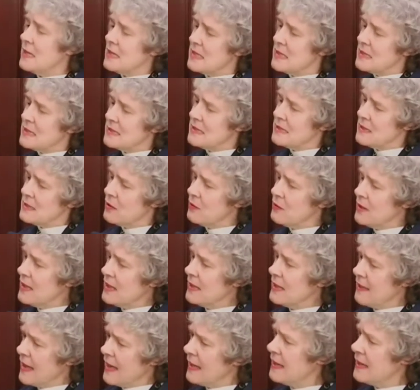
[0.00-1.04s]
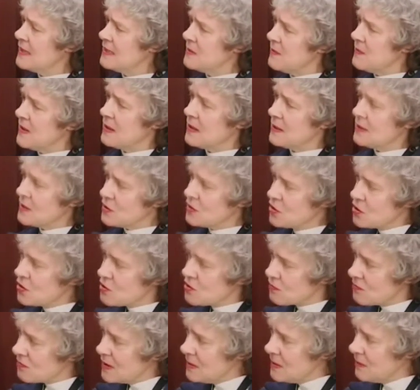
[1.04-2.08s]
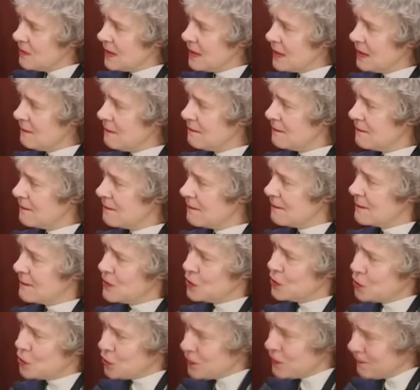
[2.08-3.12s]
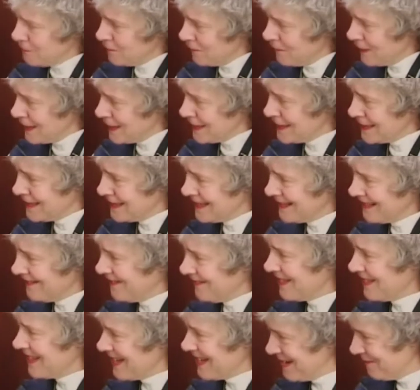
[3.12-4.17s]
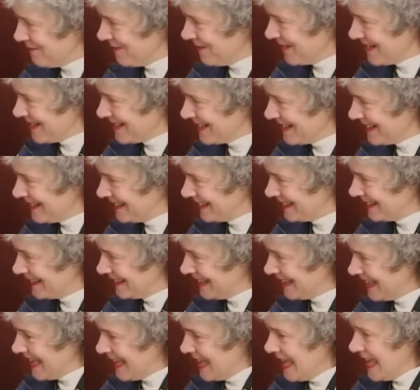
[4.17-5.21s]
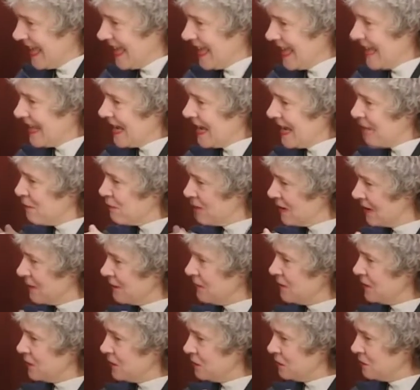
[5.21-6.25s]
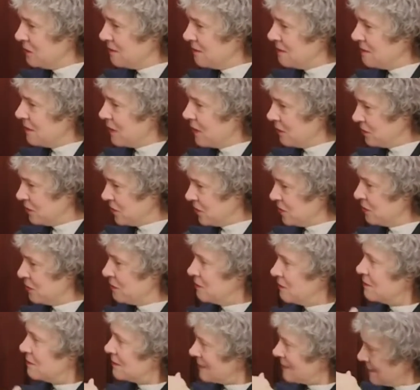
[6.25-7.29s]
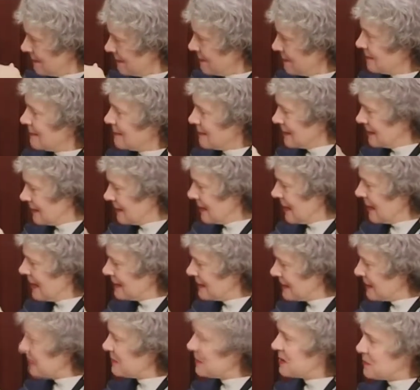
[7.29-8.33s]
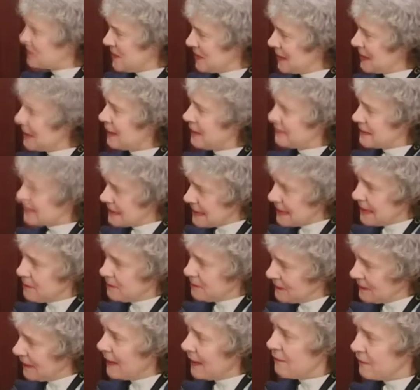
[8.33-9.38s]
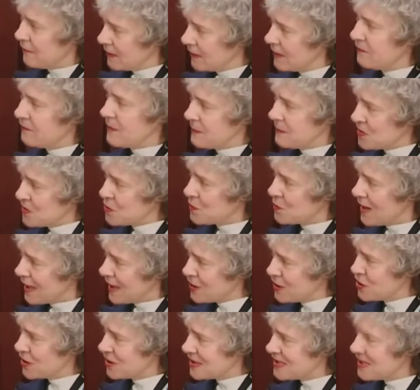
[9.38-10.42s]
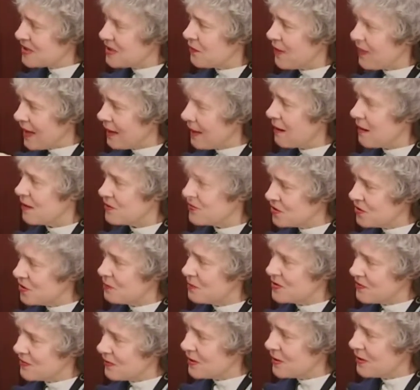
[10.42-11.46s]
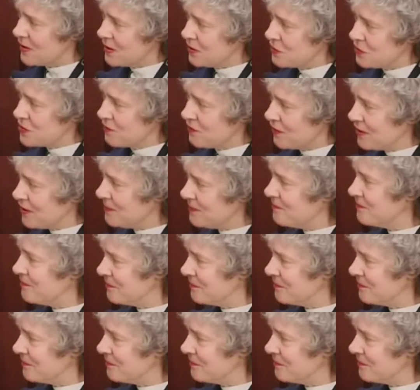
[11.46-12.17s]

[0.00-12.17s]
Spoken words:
So that has been an extremely good fit with comfort. And I really viewed those two concepts as being on the same level of abstraction, so that also was very useful.